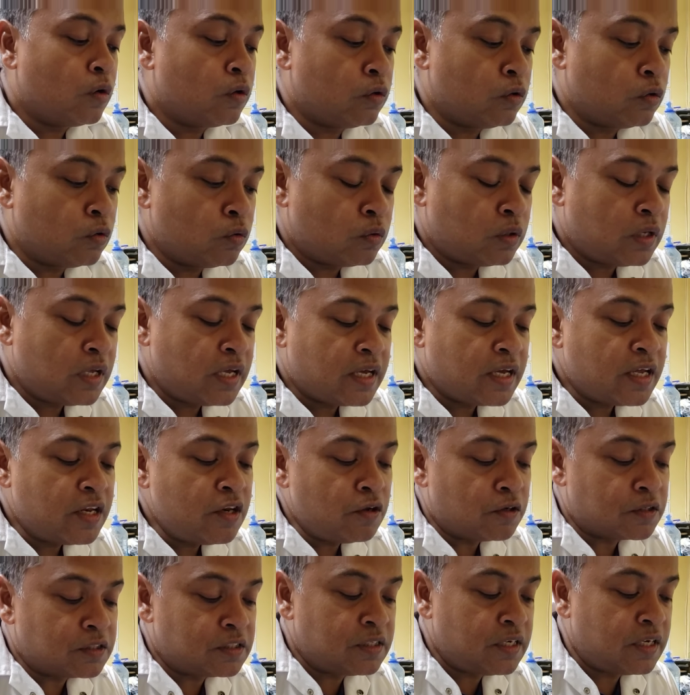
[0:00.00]
you taking
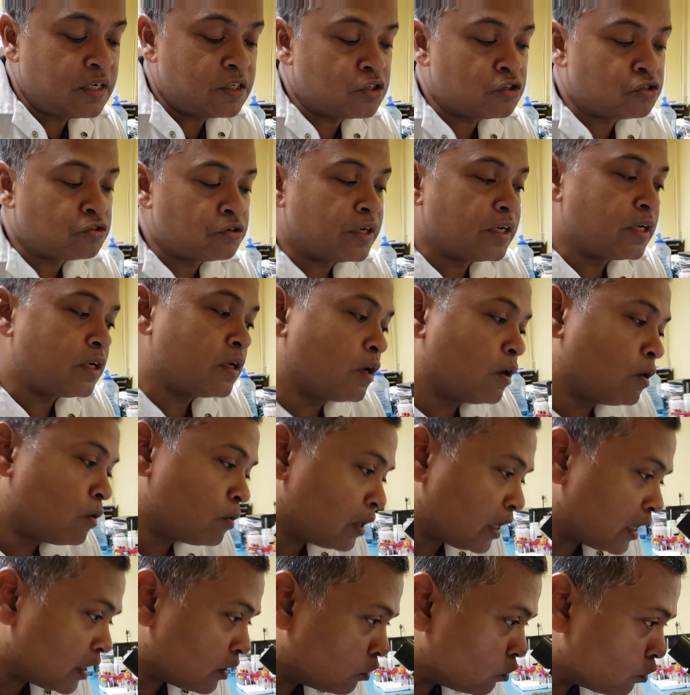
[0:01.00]
your stage straight
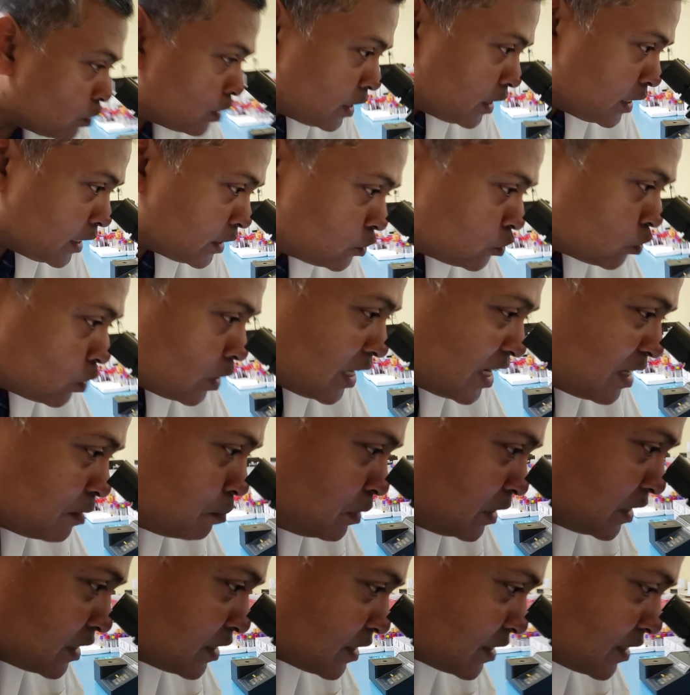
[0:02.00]
down and looking at your
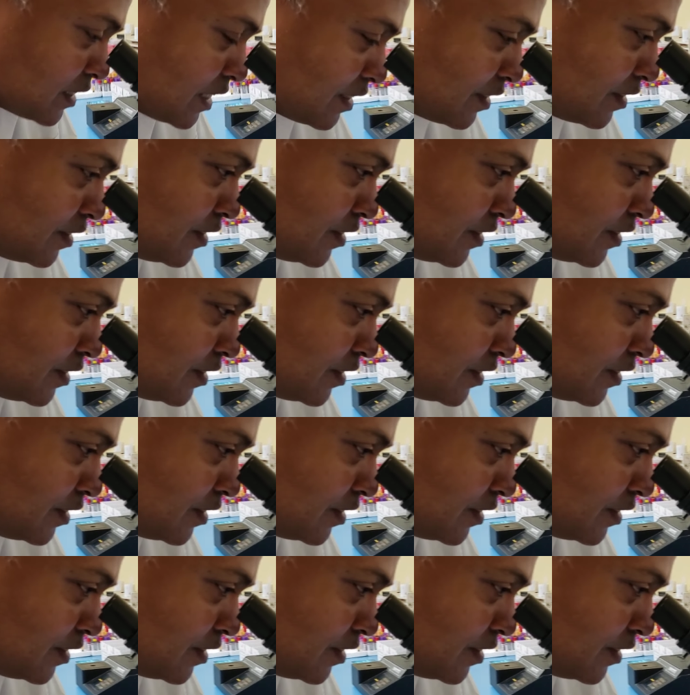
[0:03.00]
eyepieces and